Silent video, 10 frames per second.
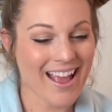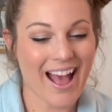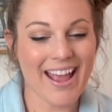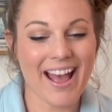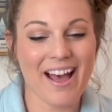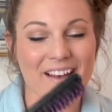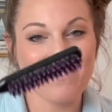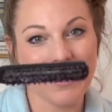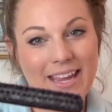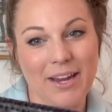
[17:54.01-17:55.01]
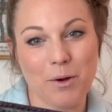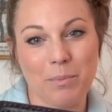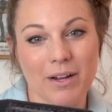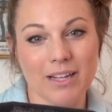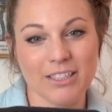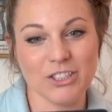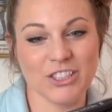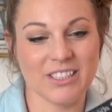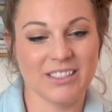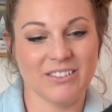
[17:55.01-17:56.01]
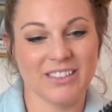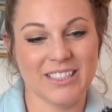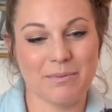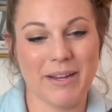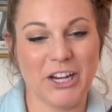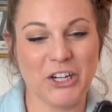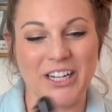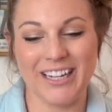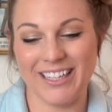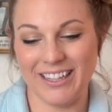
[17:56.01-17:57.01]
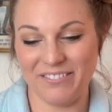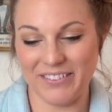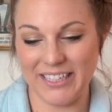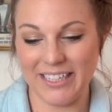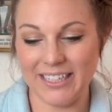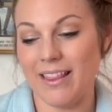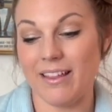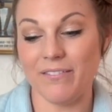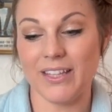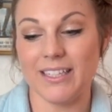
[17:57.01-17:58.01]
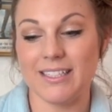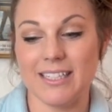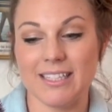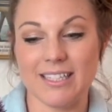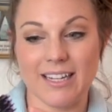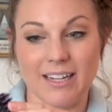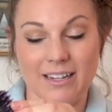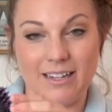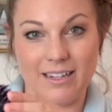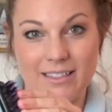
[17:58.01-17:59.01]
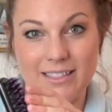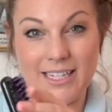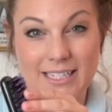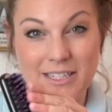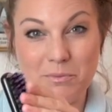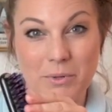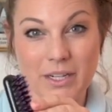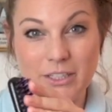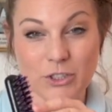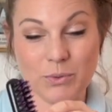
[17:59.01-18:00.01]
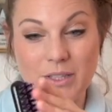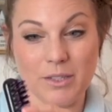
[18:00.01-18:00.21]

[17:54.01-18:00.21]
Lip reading: I have a hairbrush with some hair in it, lovely. I love this. It's like a teasing brush with